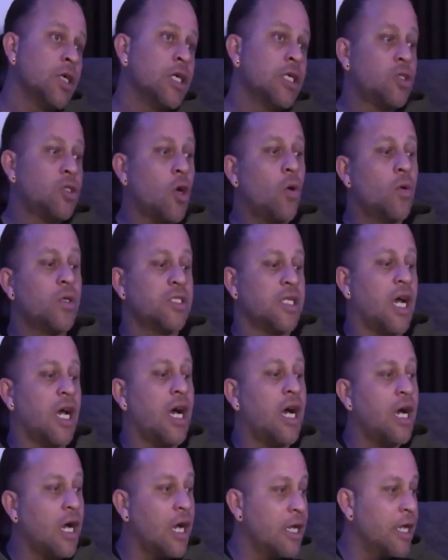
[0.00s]
it's always the
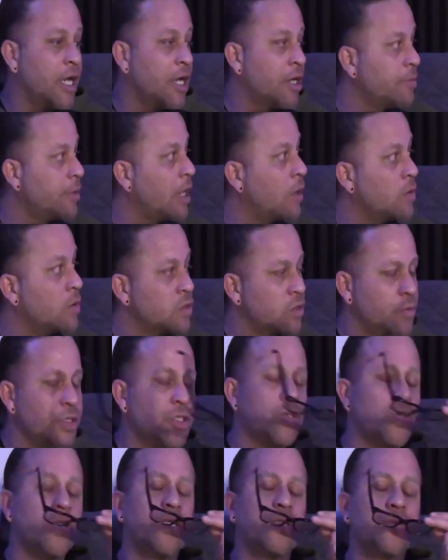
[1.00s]
eye. Everybody wants to be
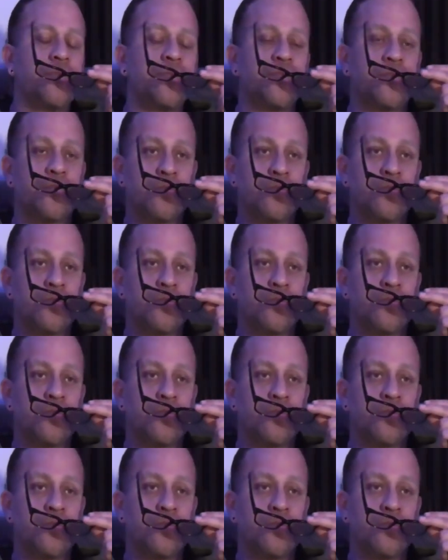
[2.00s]
Jordan.